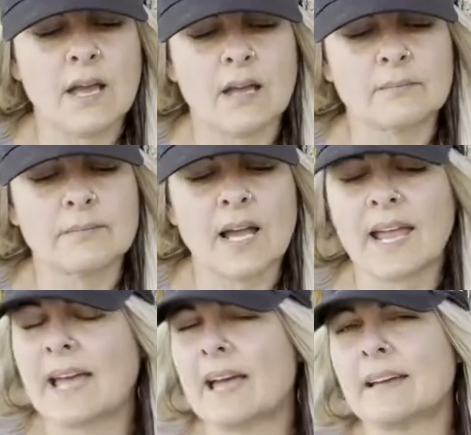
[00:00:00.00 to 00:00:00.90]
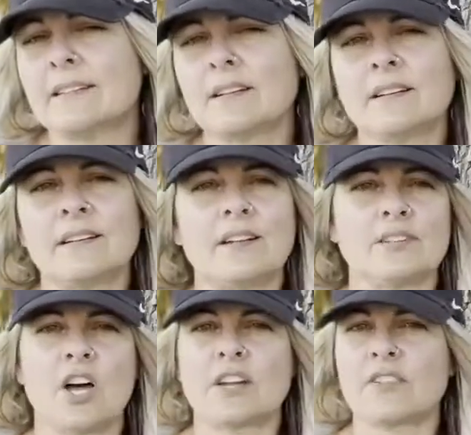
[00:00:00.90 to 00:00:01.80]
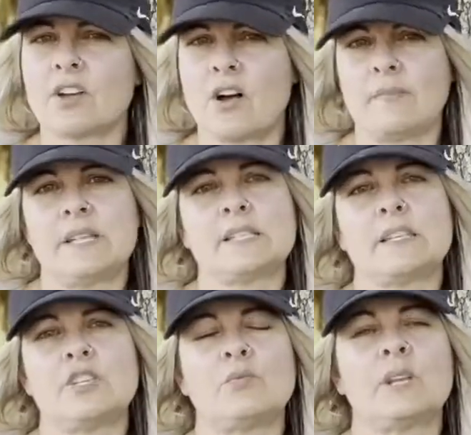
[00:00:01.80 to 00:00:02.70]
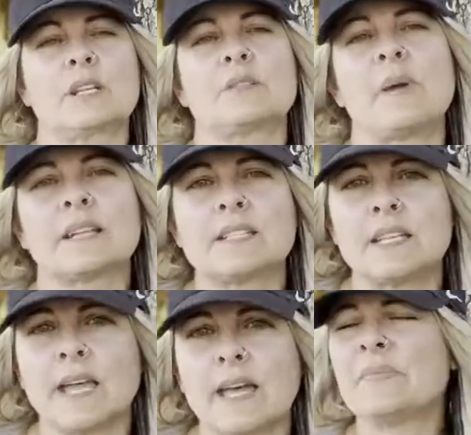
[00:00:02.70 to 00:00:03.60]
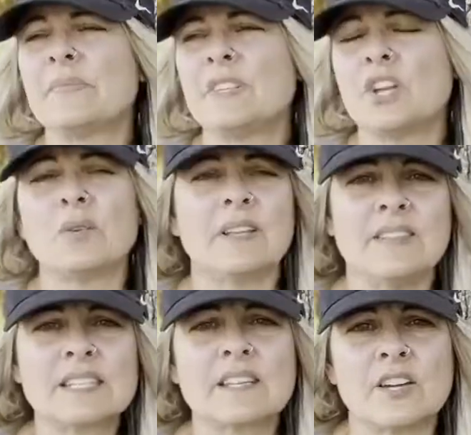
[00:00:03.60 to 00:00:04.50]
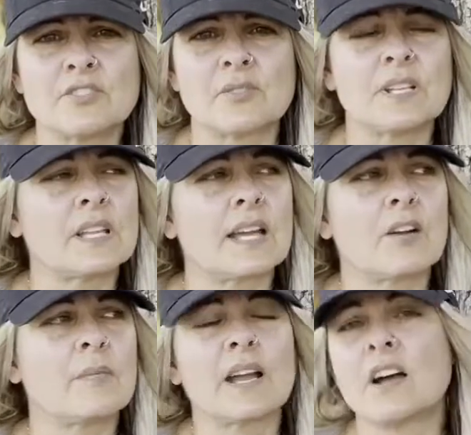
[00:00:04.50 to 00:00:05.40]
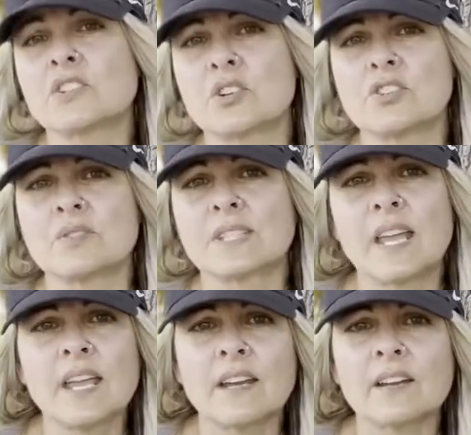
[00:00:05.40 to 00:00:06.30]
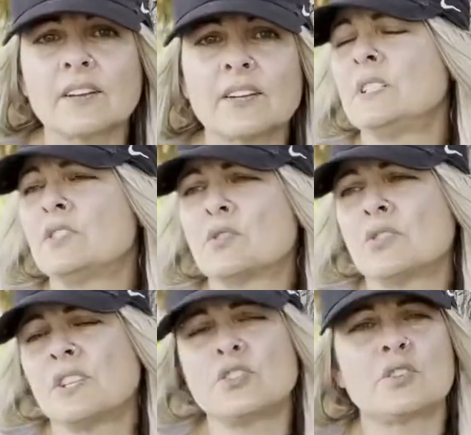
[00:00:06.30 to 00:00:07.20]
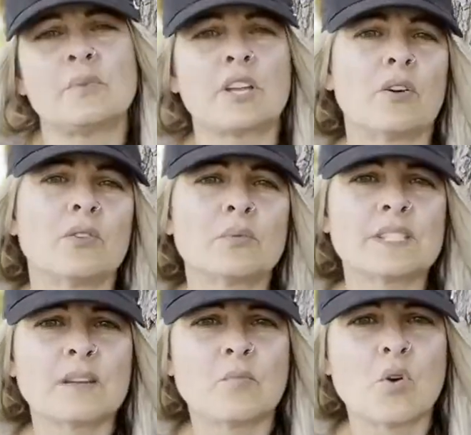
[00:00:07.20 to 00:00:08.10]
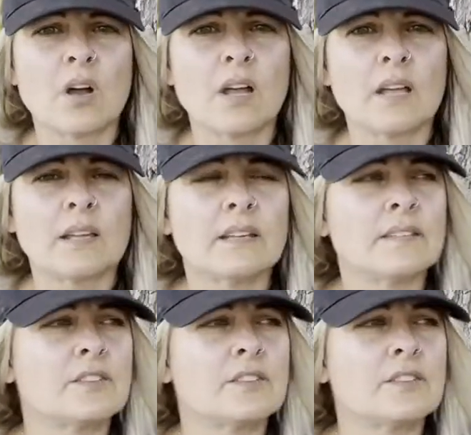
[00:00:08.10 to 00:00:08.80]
I had a lot of the comments that you would expect to get, you know, in this country, like, oh my gosh, aren't you scared? Don't you think you should be going with someone?